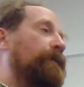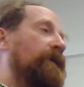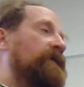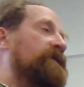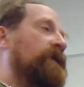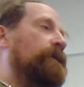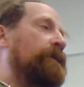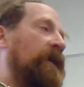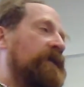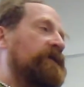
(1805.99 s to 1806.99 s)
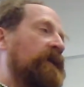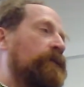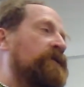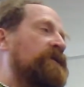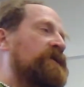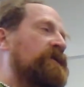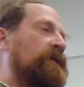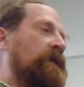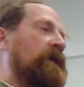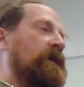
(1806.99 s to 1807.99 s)
But part of it was
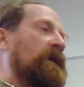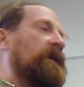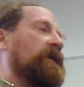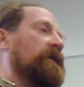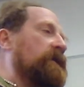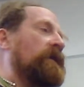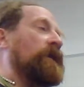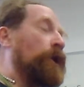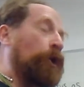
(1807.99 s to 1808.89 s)
a